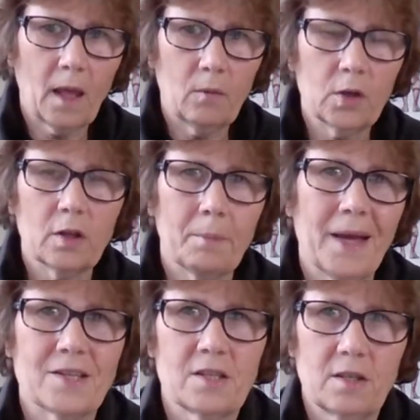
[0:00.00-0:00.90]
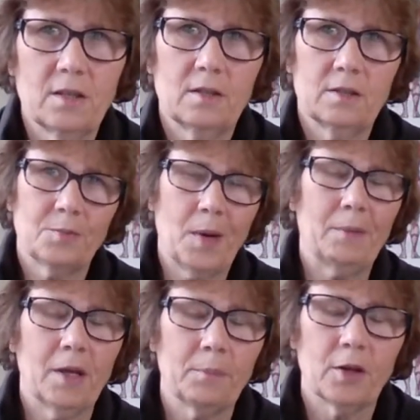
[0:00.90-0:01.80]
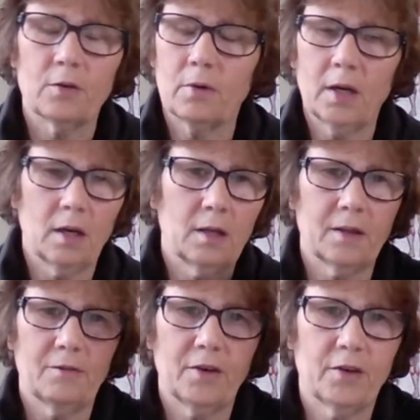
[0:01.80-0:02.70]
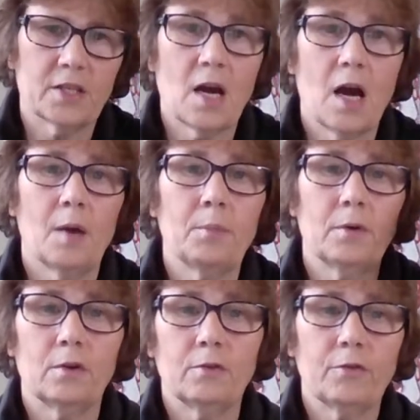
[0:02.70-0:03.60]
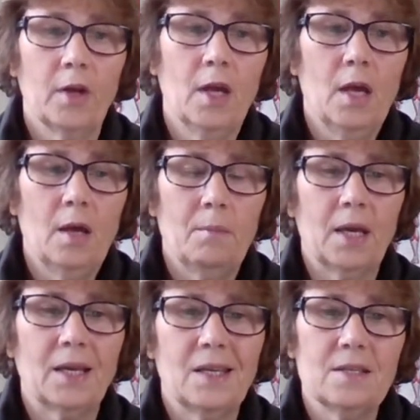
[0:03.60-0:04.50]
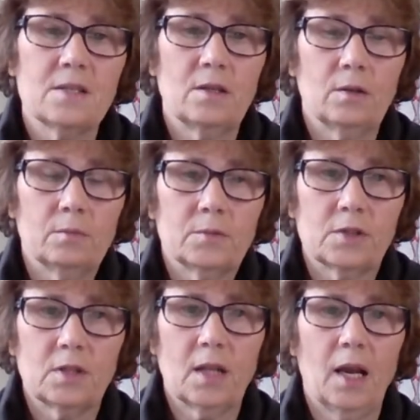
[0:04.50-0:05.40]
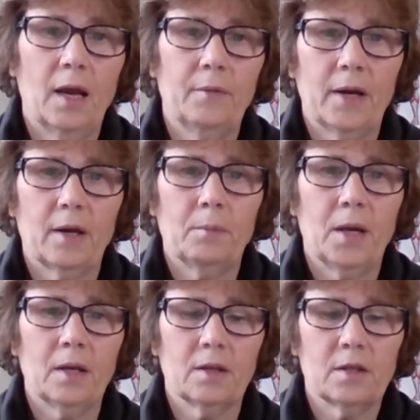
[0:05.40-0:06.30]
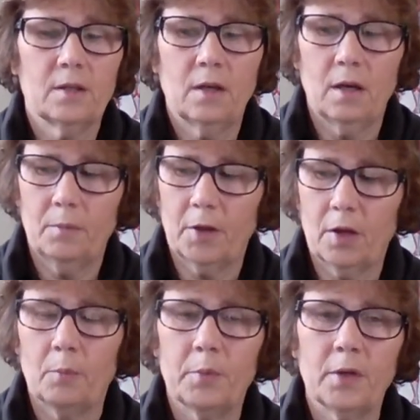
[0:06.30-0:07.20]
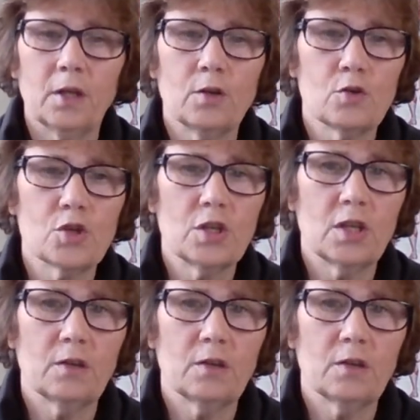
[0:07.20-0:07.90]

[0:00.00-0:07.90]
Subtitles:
one of the best. It's probably up there right at the very top of magnesiums that I recommend. The company, usually